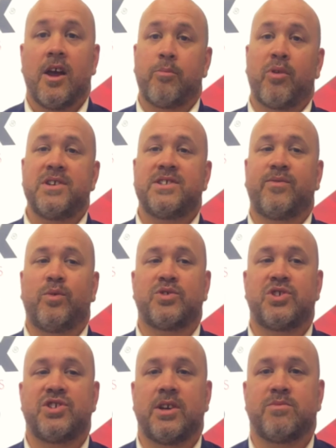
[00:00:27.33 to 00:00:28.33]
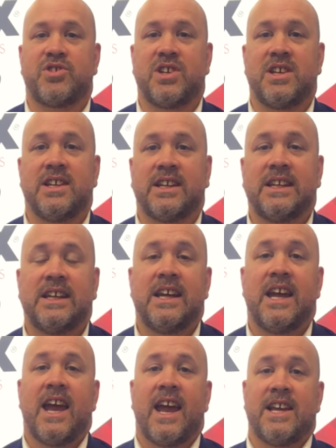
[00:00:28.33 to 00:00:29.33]
Abrasive waterjet machining
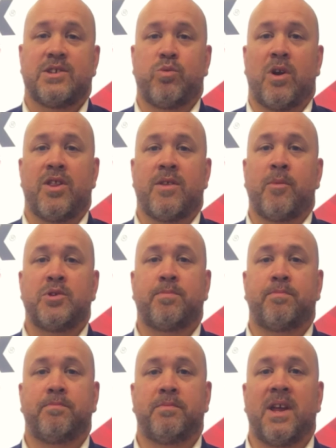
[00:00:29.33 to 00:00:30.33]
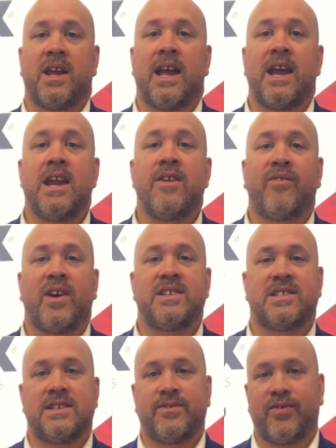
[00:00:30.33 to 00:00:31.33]
is one of the most
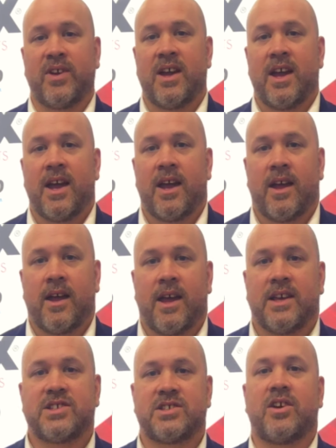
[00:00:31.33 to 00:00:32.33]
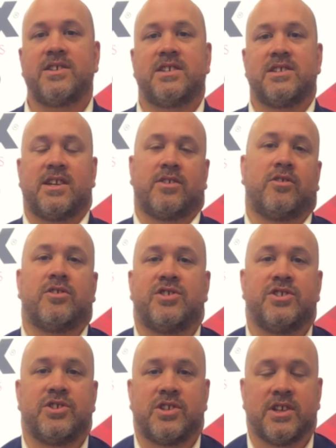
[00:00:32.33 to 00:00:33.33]
innovative, exciting technologies
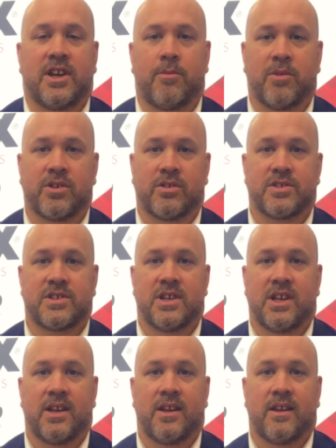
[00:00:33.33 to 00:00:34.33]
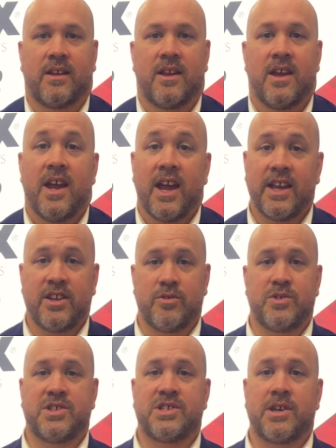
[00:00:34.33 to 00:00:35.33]
you can come across. It
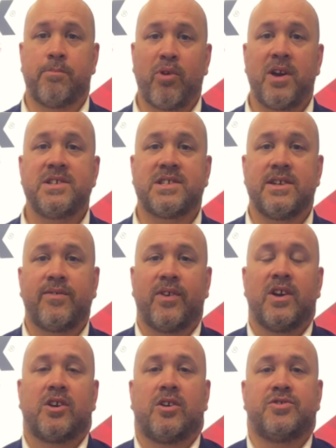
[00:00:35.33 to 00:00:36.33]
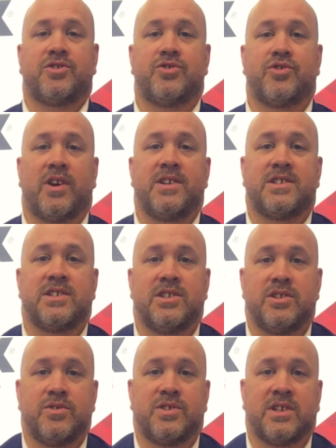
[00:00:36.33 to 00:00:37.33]
uses abrasive, concentrated
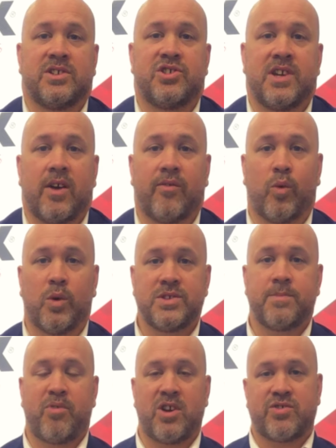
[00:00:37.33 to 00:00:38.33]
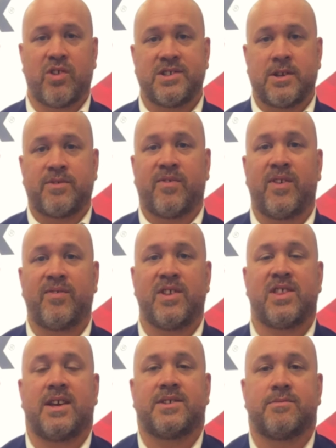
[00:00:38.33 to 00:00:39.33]
using a jet of water, pressurised up to
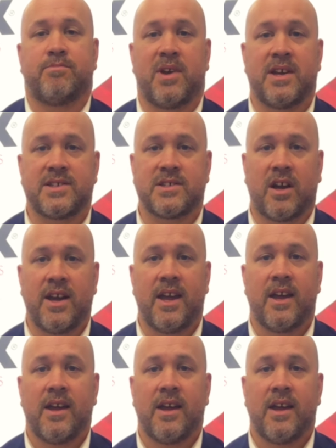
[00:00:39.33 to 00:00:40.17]
50,000 psi,